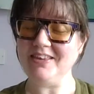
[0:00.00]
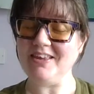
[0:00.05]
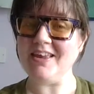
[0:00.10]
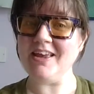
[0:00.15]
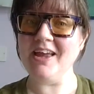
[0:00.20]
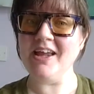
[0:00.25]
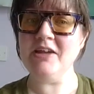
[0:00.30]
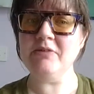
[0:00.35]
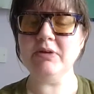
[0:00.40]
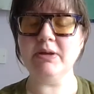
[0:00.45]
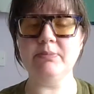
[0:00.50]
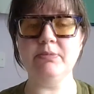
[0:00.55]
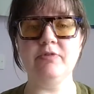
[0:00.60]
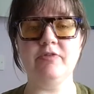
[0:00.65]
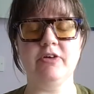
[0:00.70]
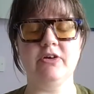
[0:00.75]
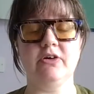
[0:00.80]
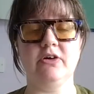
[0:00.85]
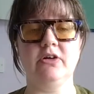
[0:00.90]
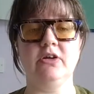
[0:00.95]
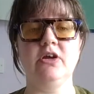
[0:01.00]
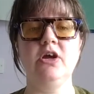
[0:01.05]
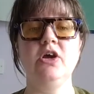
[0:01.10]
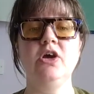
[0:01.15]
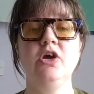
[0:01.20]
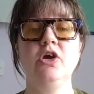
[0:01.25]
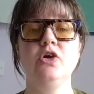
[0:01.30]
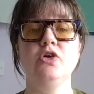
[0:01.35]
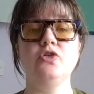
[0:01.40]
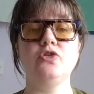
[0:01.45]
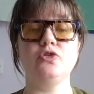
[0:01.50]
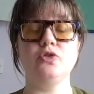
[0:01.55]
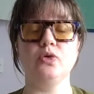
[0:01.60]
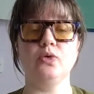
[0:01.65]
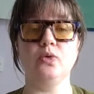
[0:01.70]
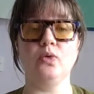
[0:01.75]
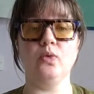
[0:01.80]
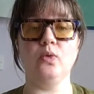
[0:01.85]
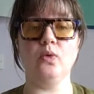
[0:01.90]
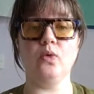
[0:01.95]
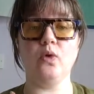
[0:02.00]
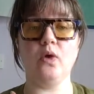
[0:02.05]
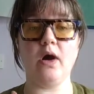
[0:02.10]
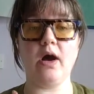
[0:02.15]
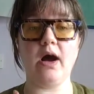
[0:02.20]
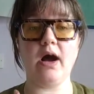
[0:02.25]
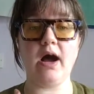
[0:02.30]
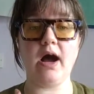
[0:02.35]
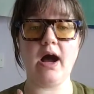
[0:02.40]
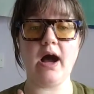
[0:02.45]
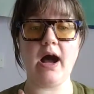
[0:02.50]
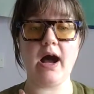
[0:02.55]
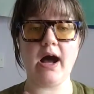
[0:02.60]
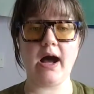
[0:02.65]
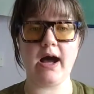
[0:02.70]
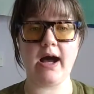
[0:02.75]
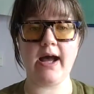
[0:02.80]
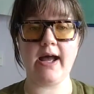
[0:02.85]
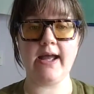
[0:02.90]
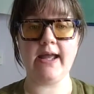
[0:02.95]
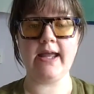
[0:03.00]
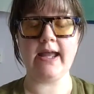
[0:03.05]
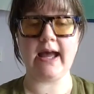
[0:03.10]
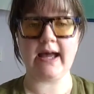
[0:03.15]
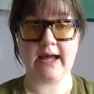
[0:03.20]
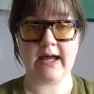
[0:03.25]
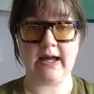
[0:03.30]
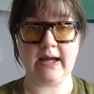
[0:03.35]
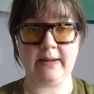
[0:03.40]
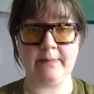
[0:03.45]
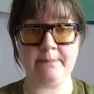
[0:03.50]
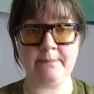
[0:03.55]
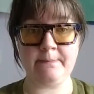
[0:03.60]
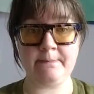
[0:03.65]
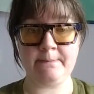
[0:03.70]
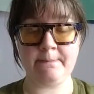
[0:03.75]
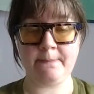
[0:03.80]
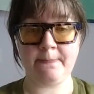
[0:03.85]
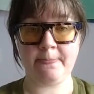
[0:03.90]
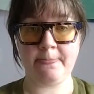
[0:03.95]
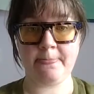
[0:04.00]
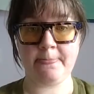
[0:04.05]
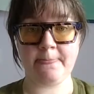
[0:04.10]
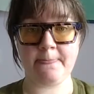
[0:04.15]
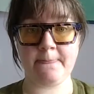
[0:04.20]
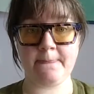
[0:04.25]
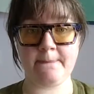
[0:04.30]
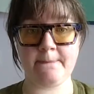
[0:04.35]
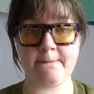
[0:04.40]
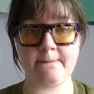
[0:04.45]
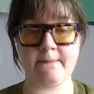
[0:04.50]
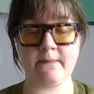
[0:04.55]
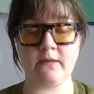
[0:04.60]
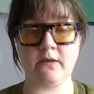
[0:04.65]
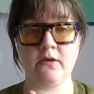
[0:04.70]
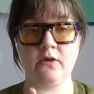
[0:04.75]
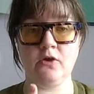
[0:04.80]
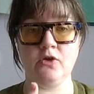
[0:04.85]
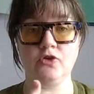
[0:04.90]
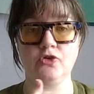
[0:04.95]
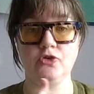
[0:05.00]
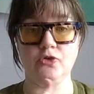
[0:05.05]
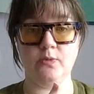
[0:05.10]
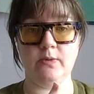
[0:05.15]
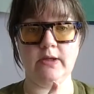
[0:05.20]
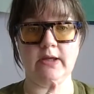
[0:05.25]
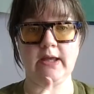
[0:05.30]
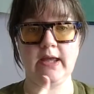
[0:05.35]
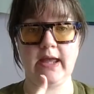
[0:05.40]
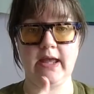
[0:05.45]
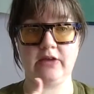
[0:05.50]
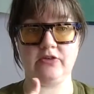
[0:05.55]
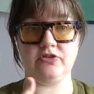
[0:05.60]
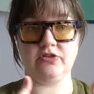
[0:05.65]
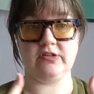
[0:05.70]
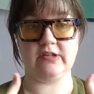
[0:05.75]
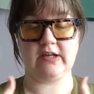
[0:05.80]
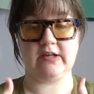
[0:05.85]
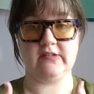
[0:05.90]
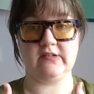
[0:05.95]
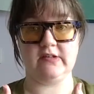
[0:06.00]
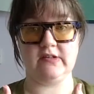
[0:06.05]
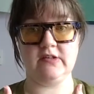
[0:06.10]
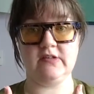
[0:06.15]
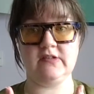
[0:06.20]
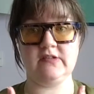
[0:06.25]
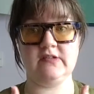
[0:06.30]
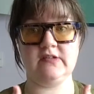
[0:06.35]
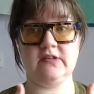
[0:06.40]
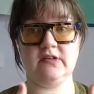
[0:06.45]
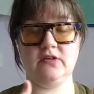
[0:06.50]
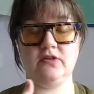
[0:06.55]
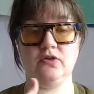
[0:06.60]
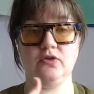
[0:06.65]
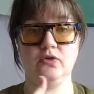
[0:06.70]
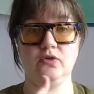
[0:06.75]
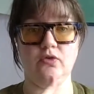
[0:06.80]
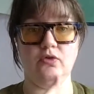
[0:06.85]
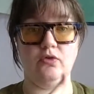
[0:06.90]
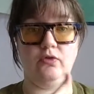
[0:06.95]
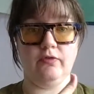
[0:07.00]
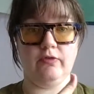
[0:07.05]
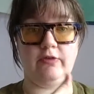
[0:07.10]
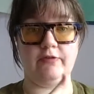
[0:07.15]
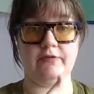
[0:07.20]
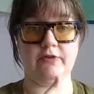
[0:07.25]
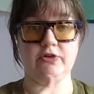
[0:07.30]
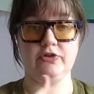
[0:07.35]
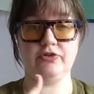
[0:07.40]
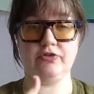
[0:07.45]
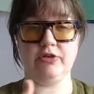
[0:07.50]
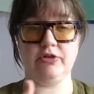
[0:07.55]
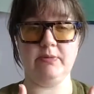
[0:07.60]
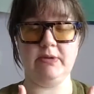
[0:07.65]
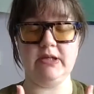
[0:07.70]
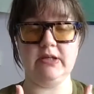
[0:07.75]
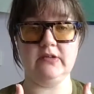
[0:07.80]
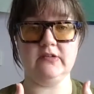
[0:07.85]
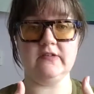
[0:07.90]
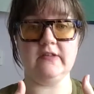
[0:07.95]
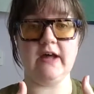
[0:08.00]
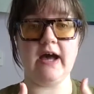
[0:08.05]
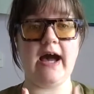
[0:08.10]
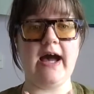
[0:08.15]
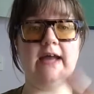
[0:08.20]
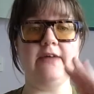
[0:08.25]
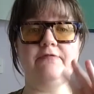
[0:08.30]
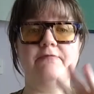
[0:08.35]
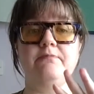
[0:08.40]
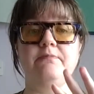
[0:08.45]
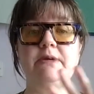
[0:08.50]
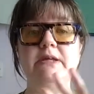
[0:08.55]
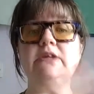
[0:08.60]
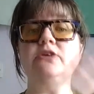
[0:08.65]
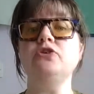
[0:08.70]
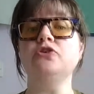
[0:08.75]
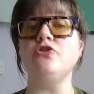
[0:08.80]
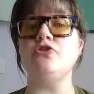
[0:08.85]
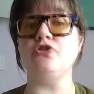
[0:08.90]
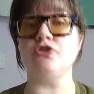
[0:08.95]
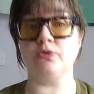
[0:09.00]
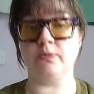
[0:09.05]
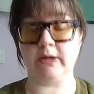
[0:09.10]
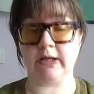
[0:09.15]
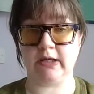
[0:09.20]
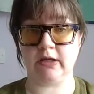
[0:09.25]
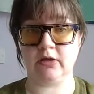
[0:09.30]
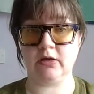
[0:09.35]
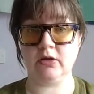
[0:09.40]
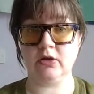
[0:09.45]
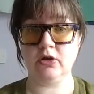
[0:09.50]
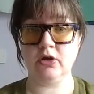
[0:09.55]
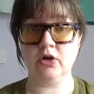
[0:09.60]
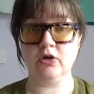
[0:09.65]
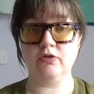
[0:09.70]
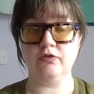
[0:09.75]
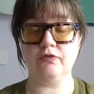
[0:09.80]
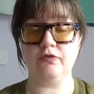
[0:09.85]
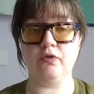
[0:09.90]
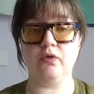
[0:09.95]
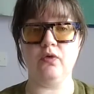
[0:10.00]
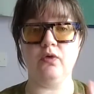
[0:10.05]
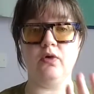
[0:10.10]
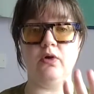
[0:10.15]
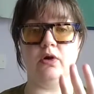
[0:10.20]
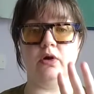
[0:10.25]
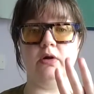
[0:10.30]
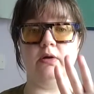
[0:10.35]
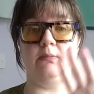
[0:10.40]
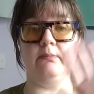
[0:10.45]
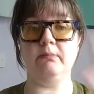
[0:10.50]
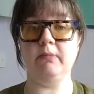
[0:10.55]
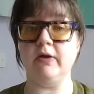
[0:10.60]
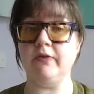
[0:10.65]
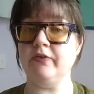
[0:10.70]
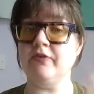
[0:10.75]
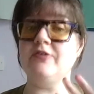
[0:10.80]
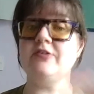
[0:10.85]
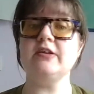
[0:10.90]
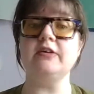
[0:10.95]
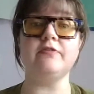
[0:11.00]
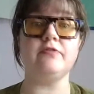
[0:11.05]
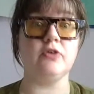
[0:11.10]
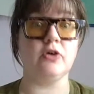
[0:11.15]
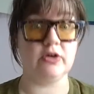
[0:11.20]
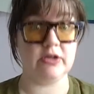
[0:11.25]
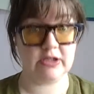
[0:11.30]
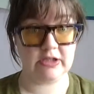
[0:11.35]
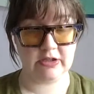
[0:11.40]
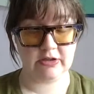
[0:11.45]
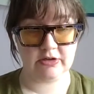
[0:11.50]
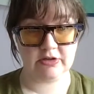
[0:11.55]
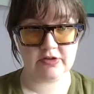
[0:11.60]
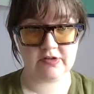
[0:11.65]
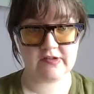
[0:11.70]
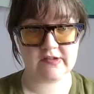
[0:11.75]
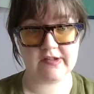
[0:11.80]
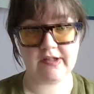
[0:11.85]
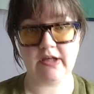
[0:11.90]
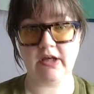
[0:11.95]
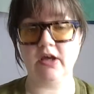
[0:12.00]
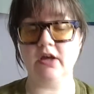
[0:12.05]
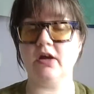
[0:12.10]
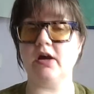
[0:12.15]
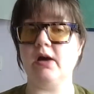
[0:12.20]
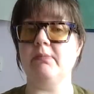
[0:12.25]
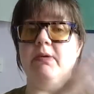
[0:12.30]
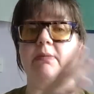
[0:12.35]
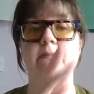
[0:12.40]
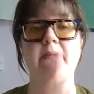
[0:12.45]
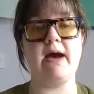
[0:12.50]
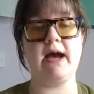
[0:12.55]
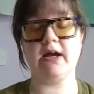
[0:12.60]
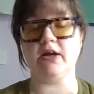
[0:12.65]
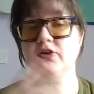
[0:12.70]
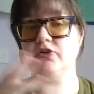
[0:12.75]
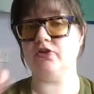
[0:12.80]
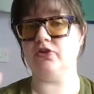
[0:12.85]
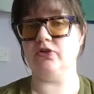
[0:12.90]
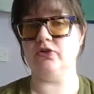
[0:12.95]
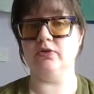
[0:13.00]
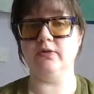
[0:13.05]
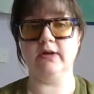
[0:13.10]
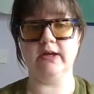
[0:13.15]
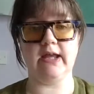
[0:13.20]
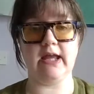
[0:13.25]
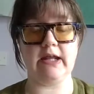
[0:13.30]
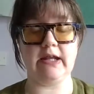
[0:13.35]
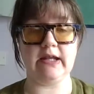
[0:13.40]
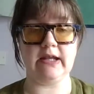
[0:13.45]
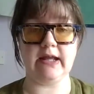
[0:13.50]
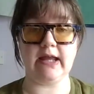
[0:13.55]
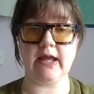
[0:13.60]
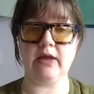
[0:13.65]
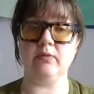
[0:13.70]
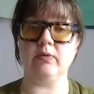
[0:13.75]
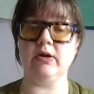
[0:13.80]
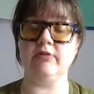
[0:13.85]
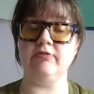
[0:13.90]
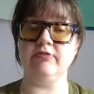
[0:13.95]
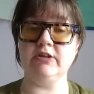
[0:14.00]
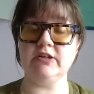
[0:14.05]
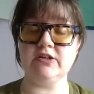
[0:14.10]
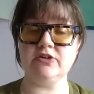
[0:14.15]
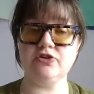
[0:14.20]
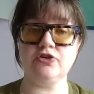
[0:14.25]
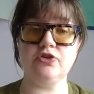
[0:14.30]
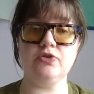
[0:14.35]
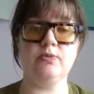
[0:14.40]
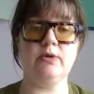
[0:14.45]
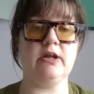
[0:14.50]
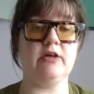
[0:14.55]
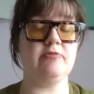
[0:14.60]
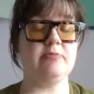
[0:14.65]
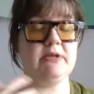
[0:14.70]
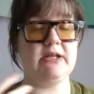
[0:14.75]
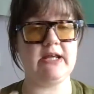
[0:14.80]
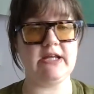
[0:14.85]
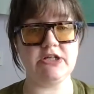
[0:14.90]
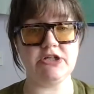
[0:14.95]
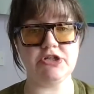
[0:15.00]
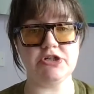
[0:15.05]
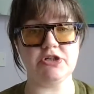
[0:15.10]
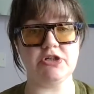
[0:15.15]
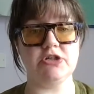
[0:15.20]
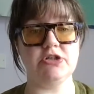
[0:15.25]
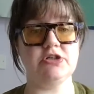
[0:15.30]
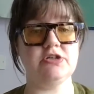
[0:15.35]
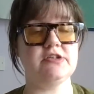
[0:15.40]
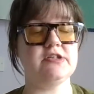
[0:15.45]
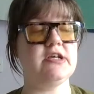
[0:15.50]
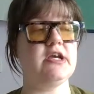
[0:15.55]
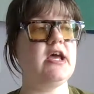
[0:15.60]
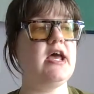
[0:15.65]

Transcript: Anyway, moving on. So I am doing exercises over the first 3 weeks that I've been doing for months, if not years, coming back to again and again when I've needed to, when I've been injured.